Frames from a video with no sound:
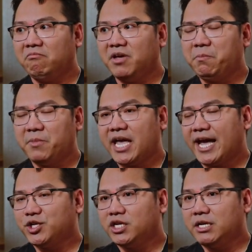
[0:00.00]
it may
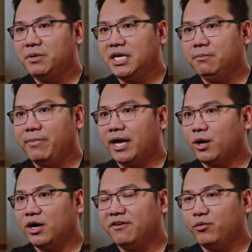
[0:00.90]
actually be
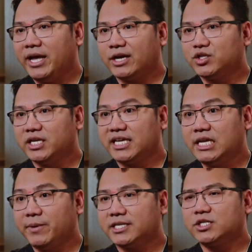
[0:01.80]
better if we actually keep it.